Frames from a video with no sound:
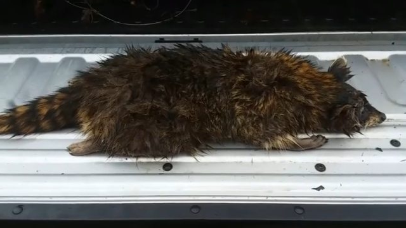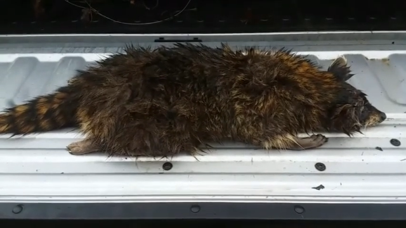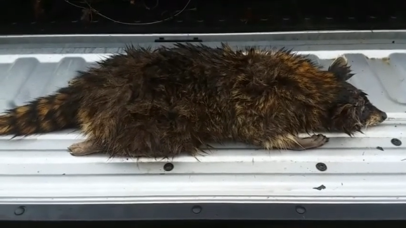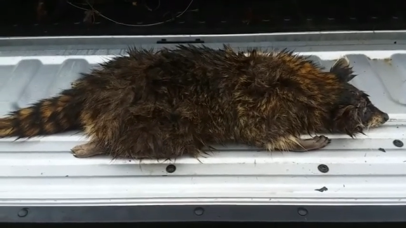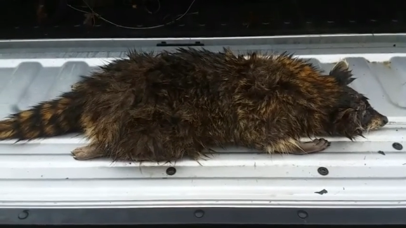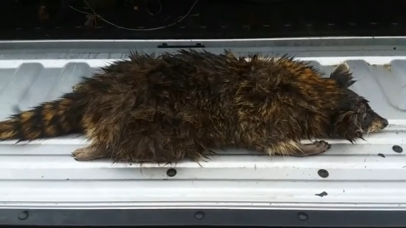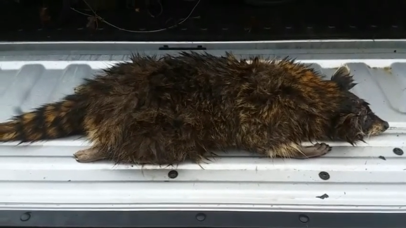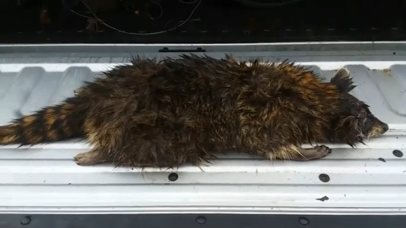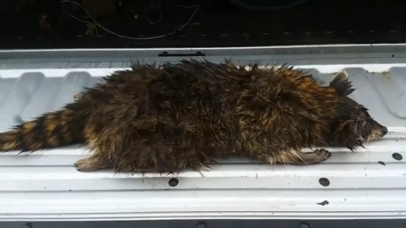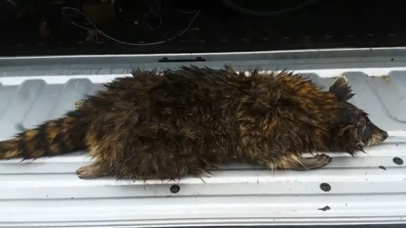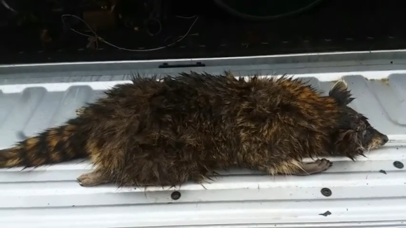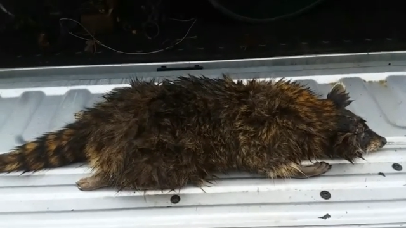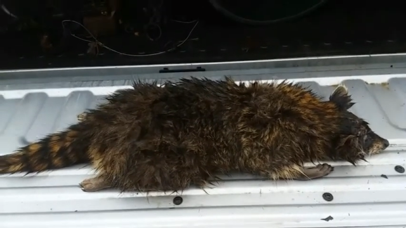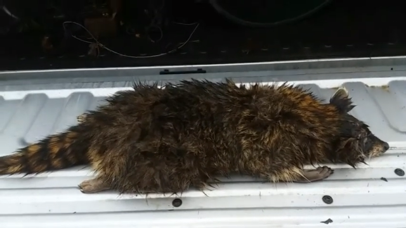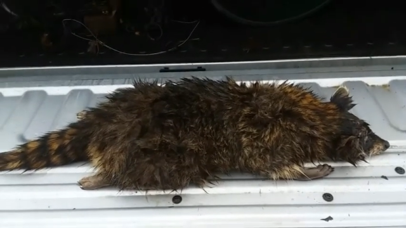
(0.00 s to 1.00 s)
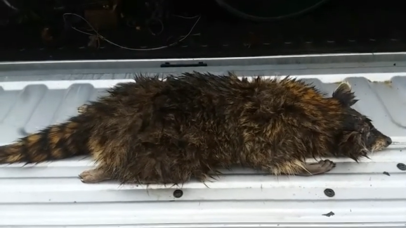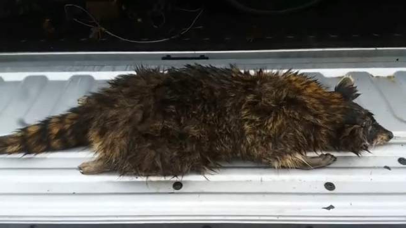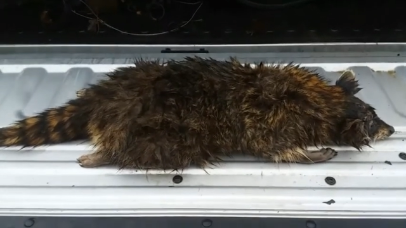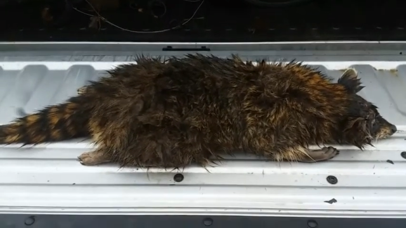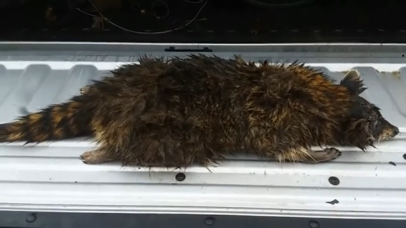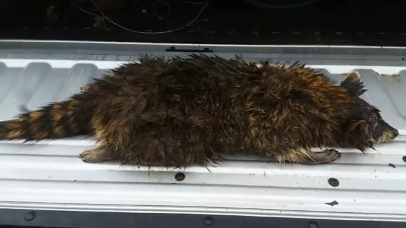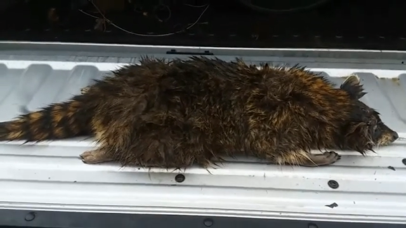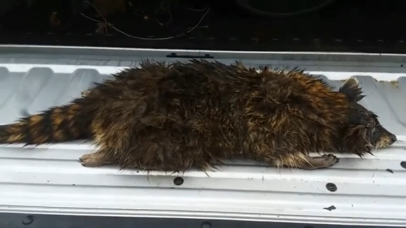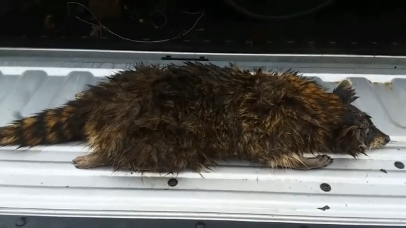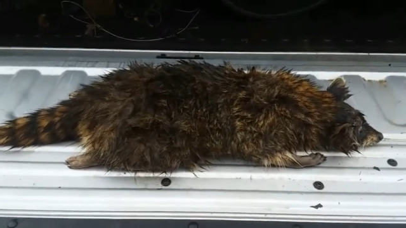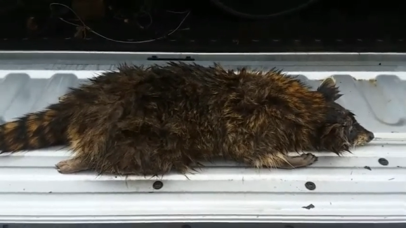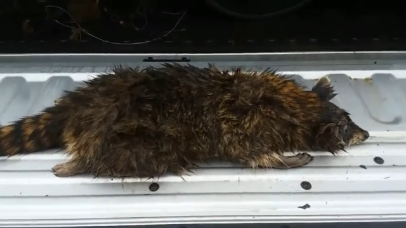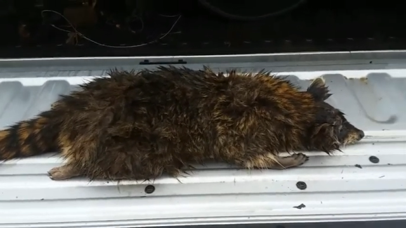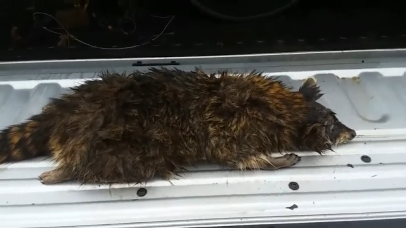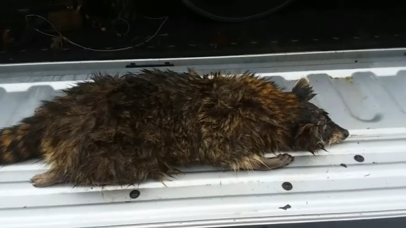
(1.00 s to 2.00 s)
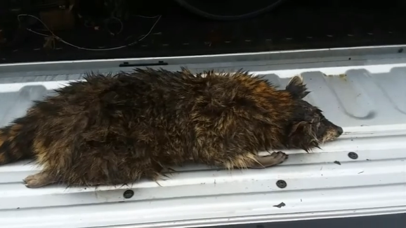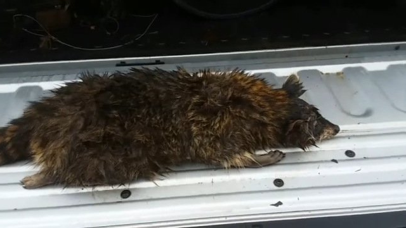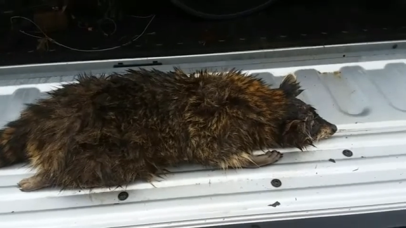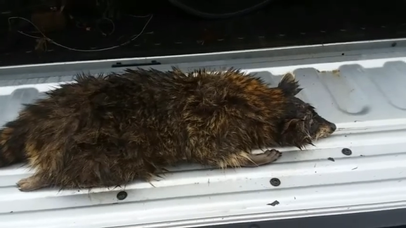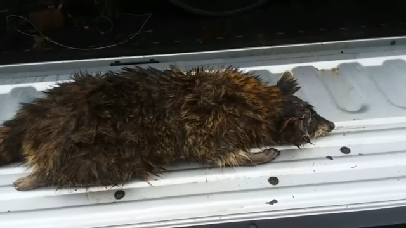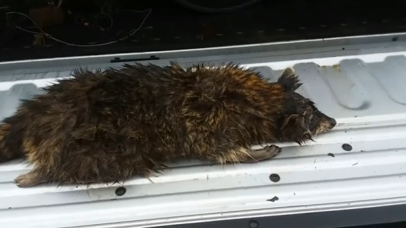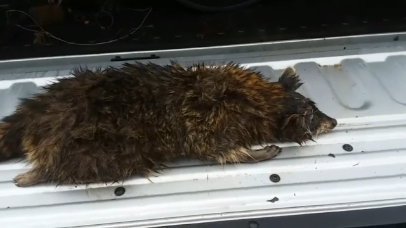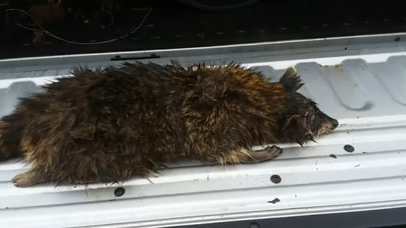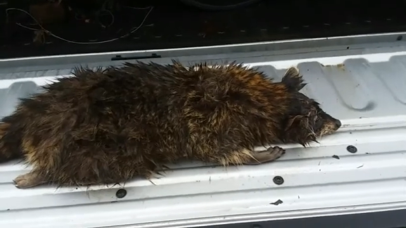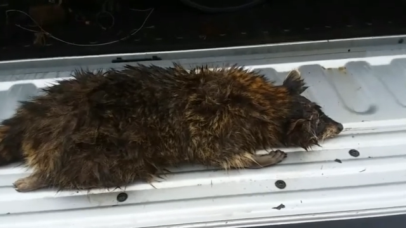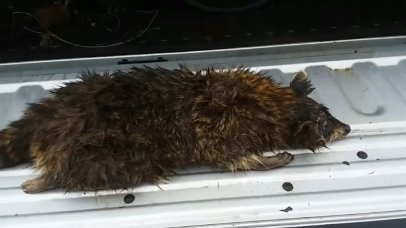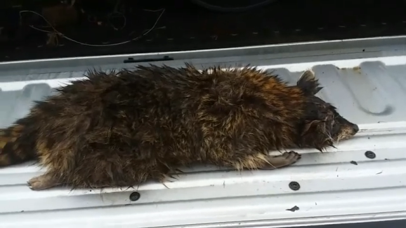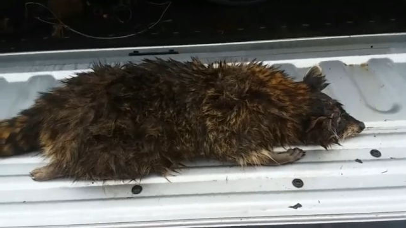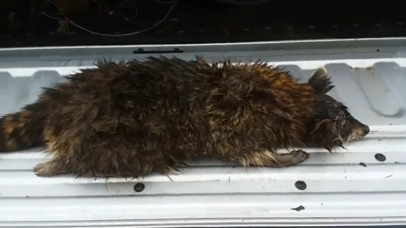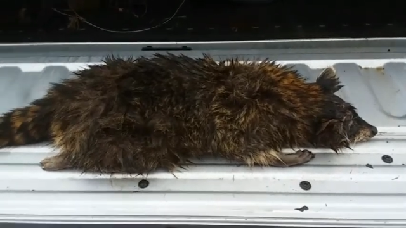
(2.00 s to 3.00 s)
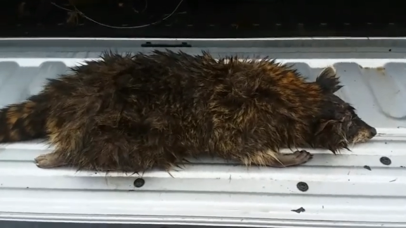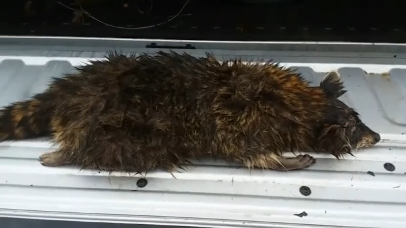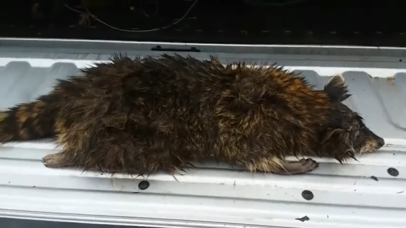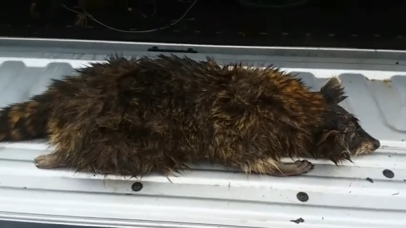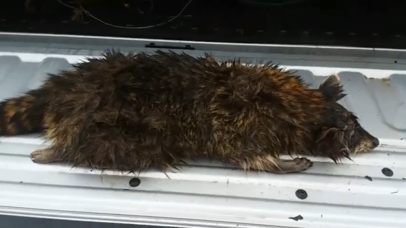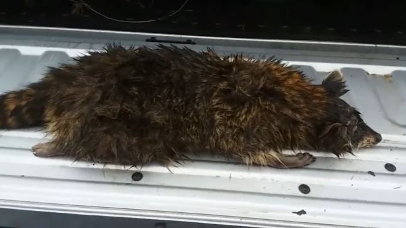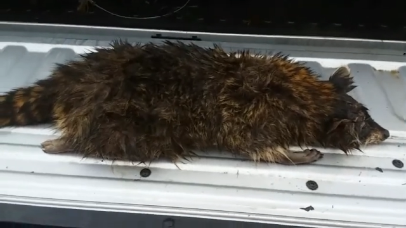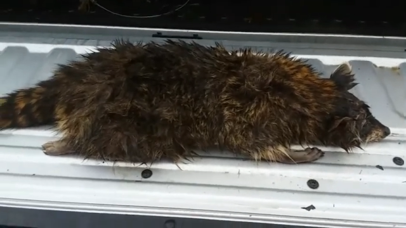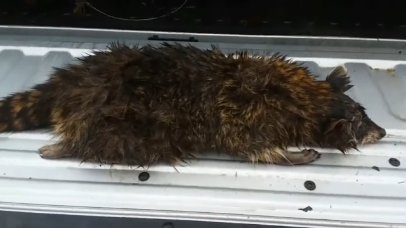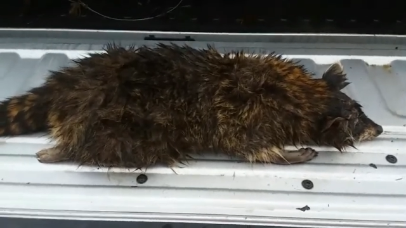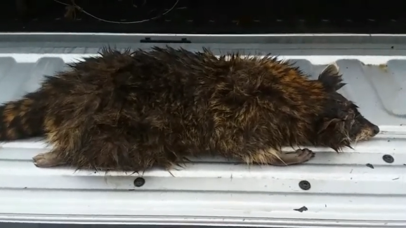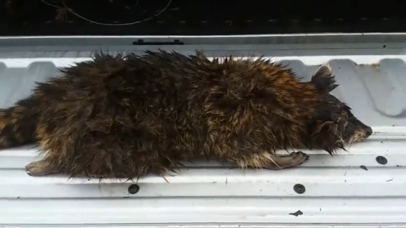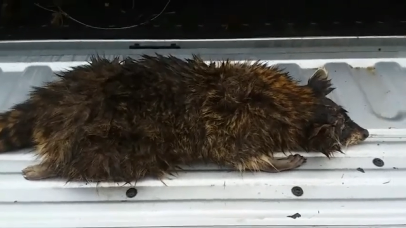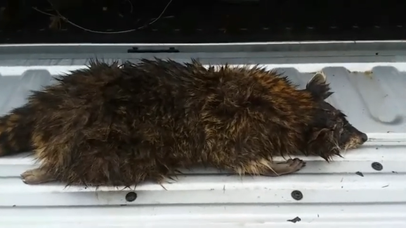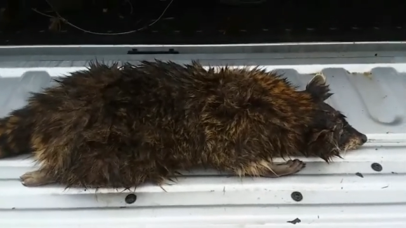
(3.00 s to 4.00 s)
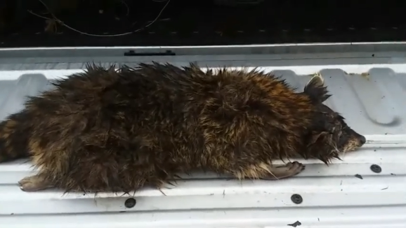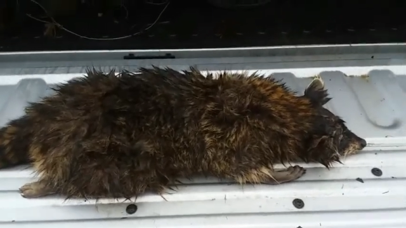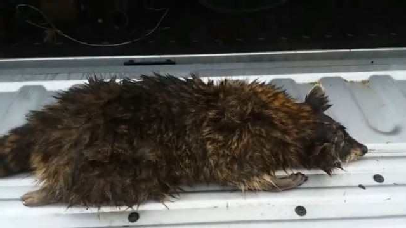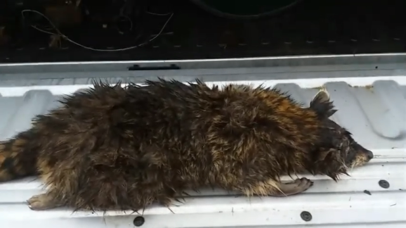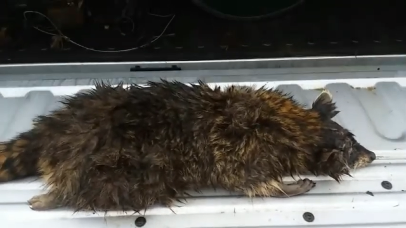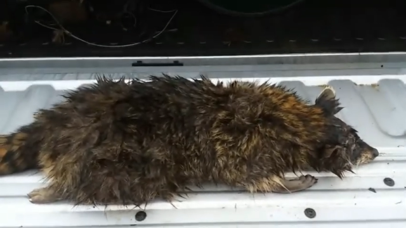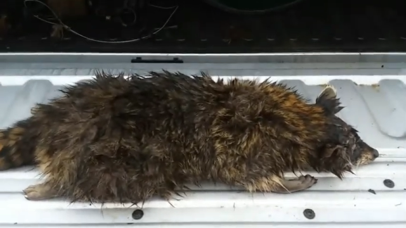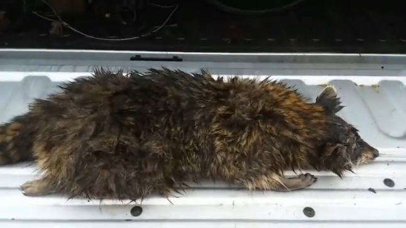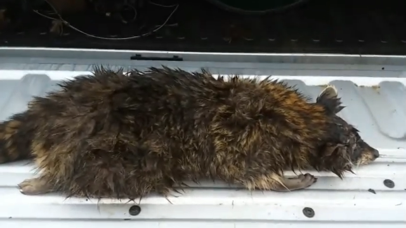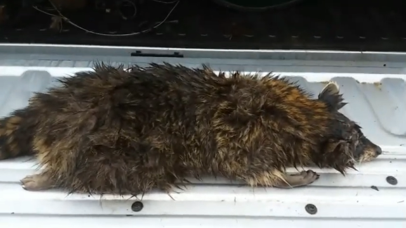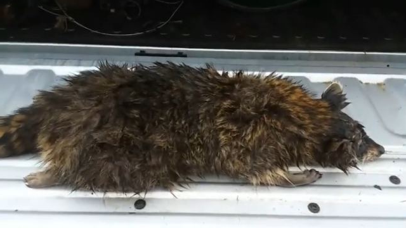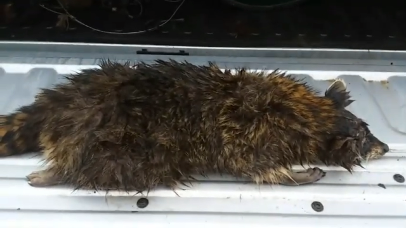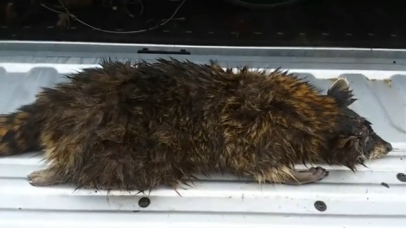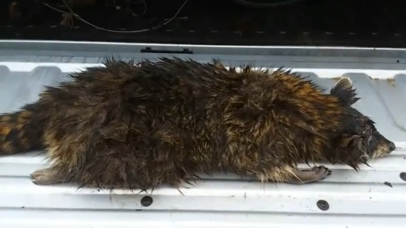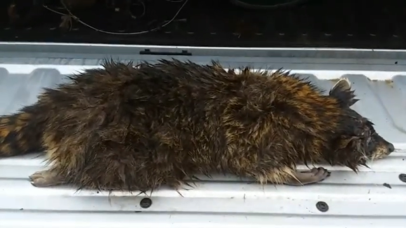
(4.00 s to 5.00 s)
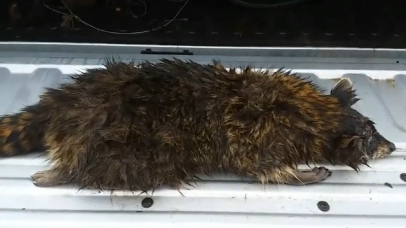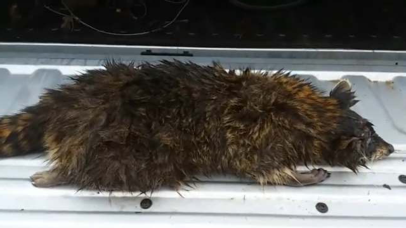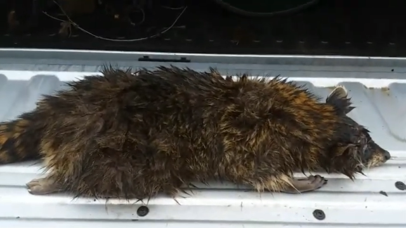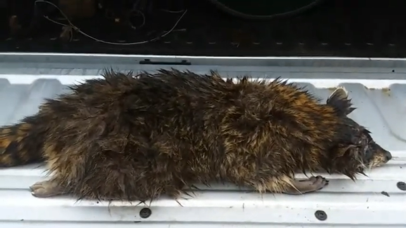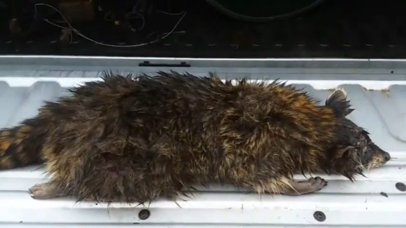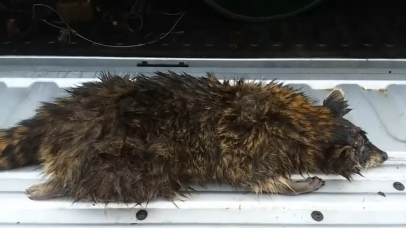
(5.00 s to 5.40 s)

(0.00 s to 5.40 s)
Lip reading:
[unreadable: no face in view]